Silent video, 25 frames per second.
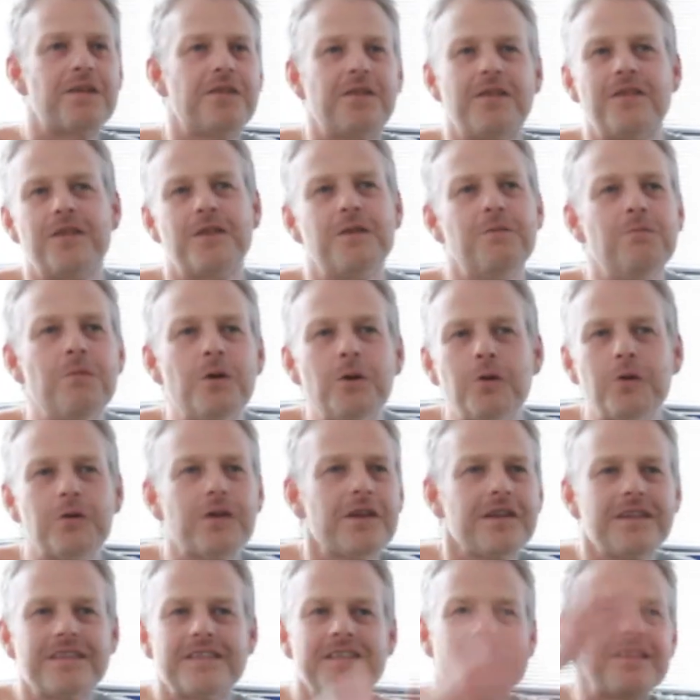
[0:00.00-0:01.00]
the more
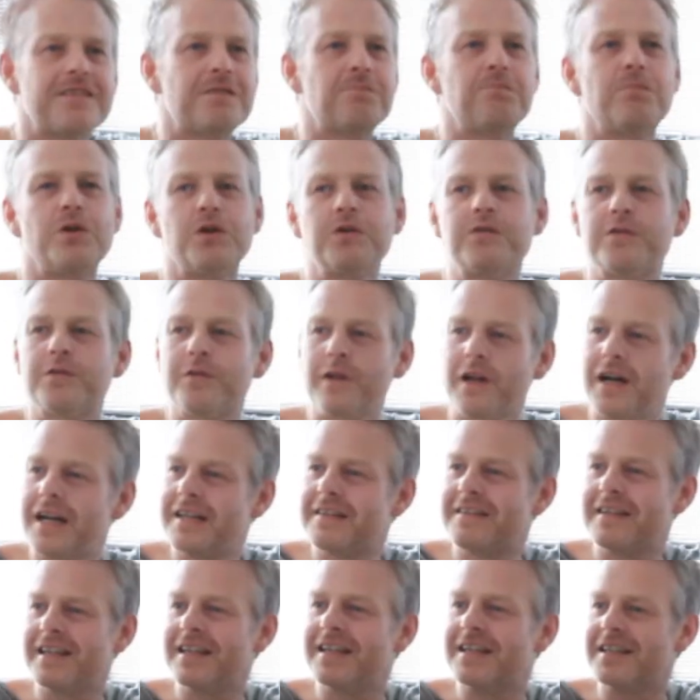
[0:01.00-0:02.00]
this beautiful
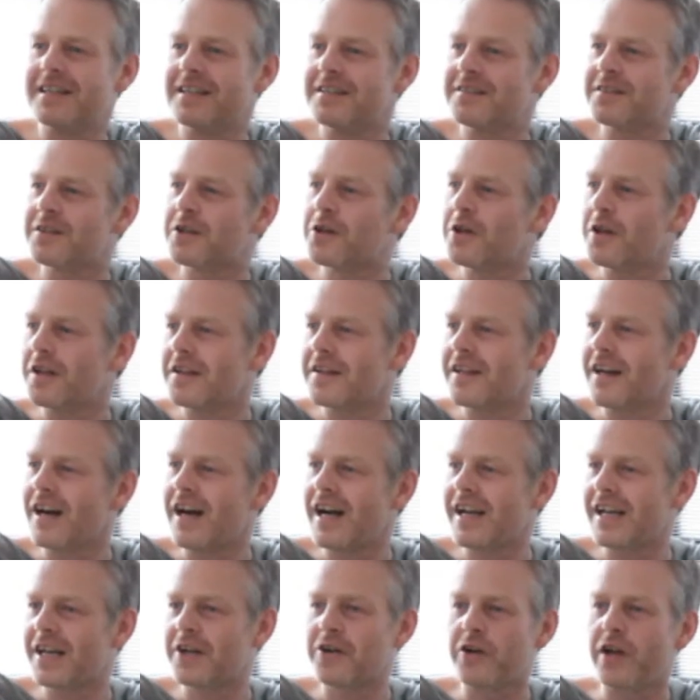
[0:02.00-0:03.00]
idea that
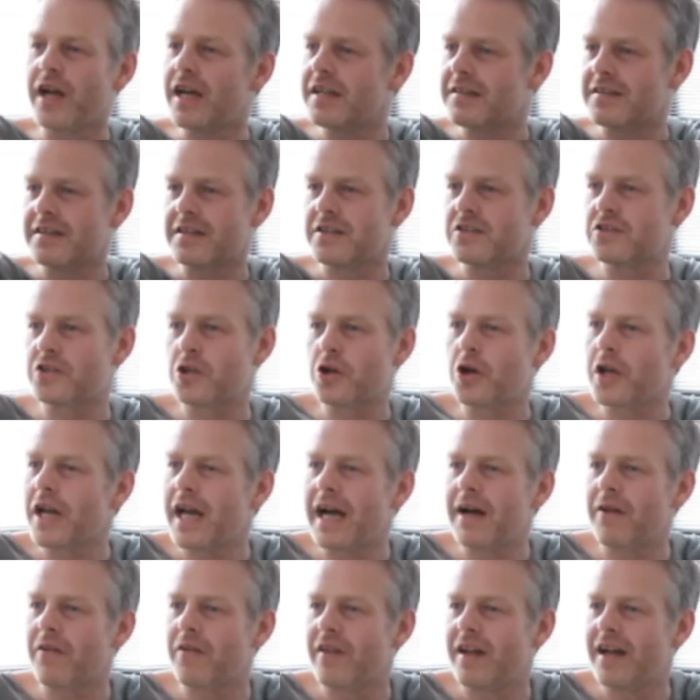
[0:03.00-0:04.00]
I created has gone
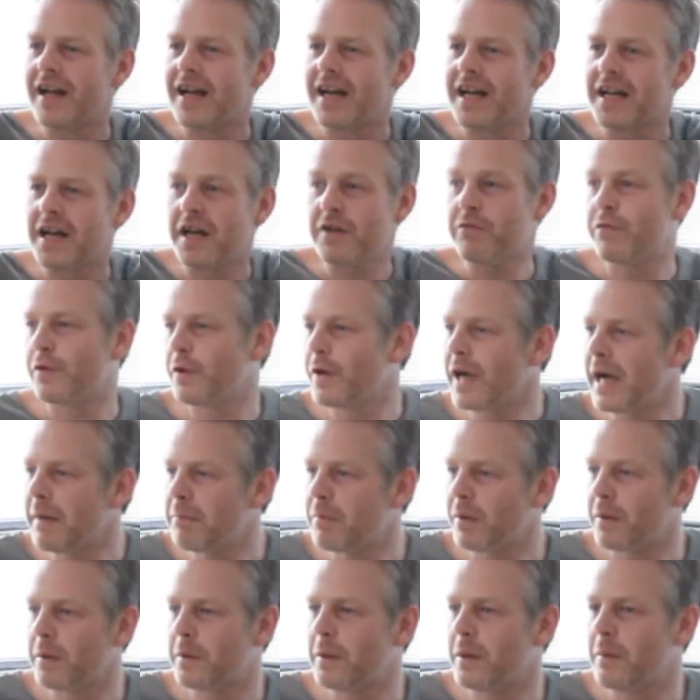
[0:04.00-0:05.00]
out there, and I feel
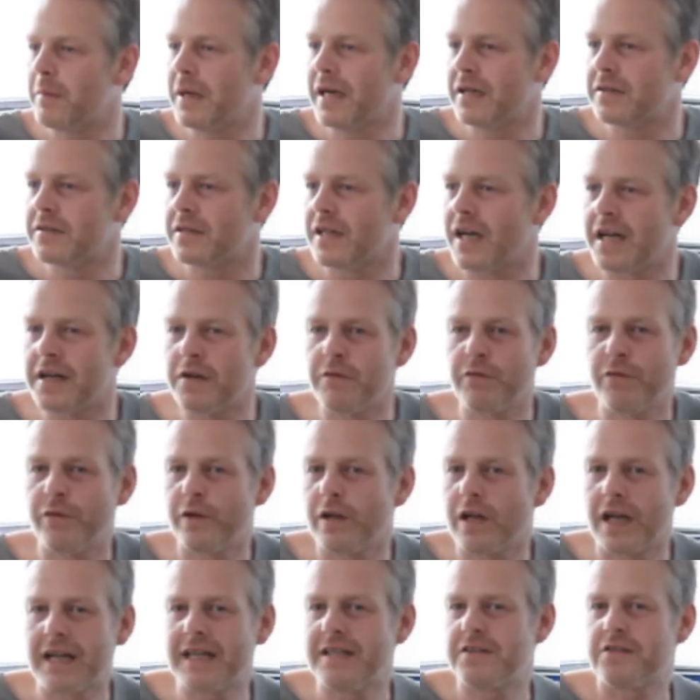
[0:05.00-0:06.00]
happy about it. I don't feel
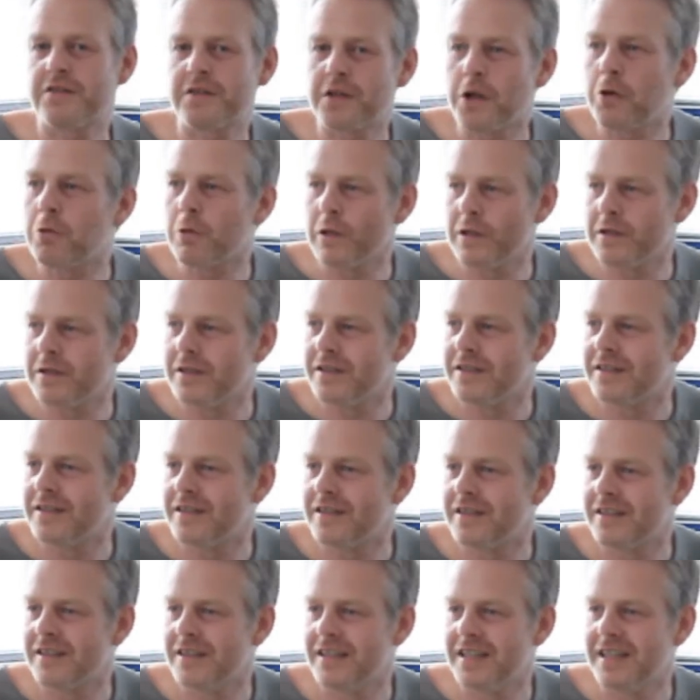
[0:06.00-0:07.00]
like it's stolen
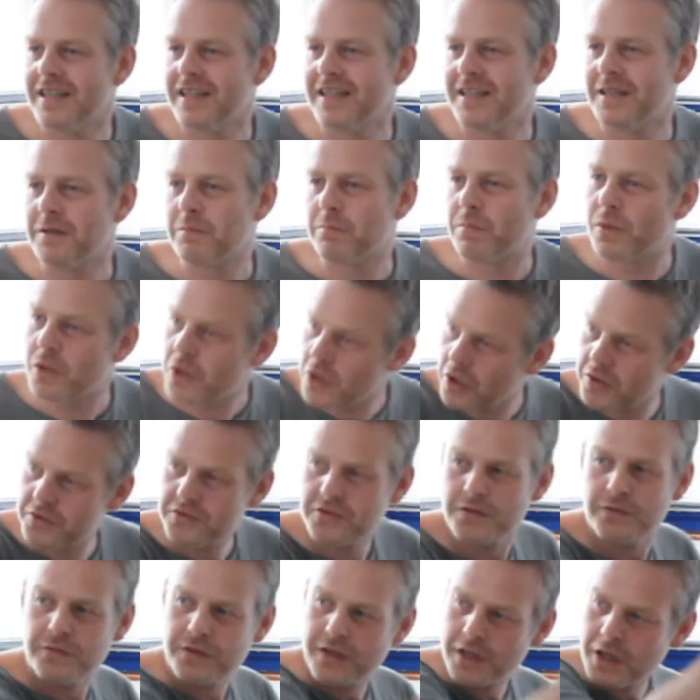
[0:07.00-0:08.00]

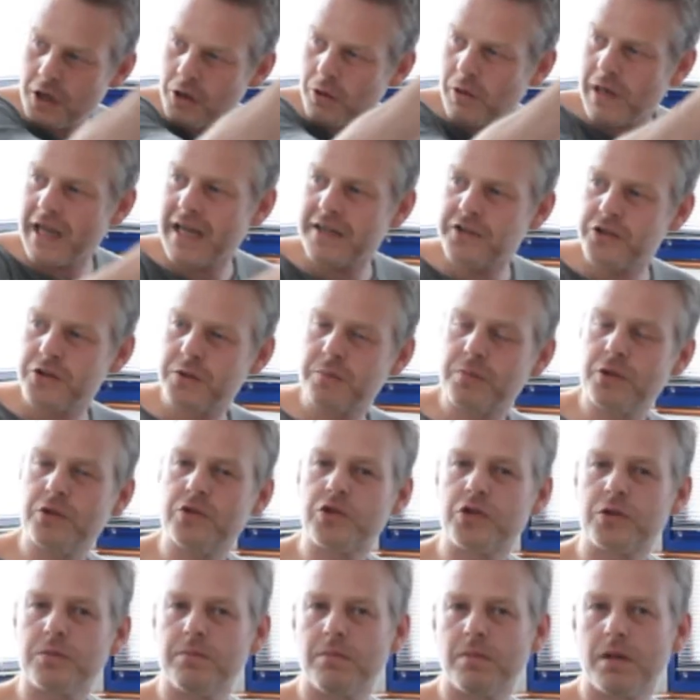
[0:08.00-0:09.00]
because of the whole
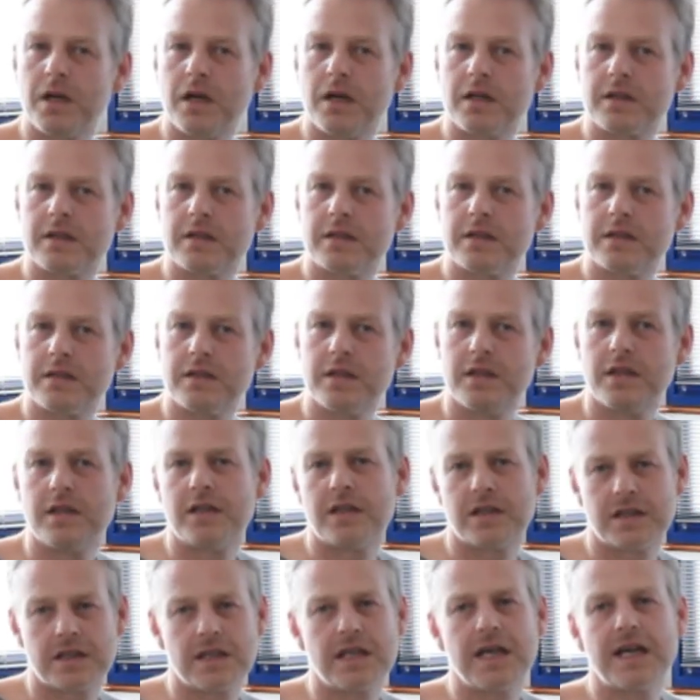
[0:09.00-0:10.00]
attribution
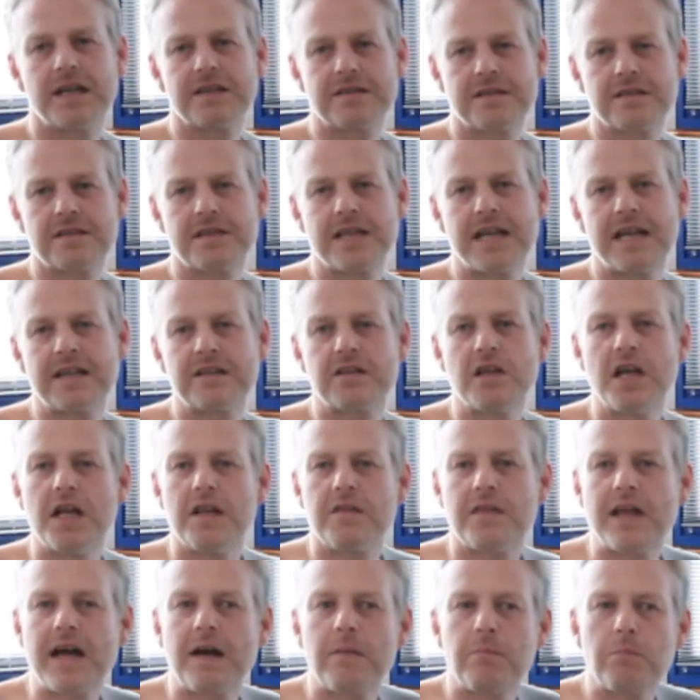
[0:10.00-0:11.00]
path. And
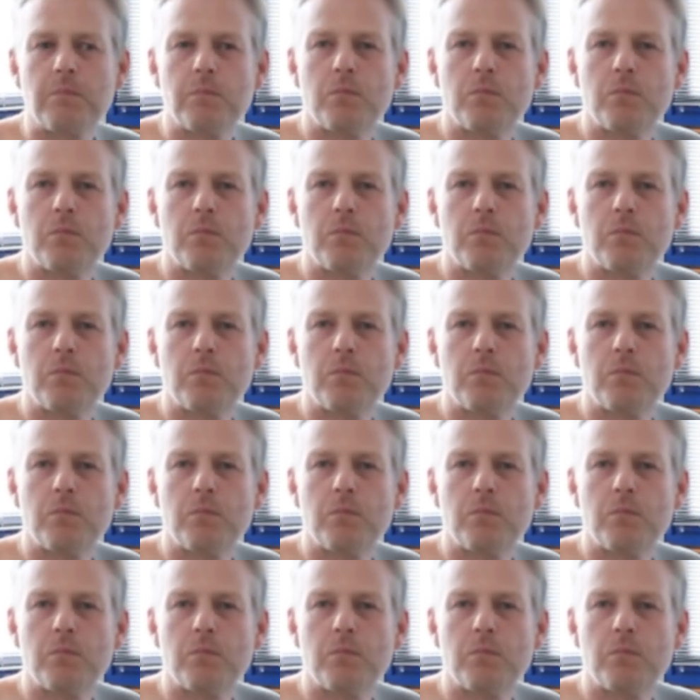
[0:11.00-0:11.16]
that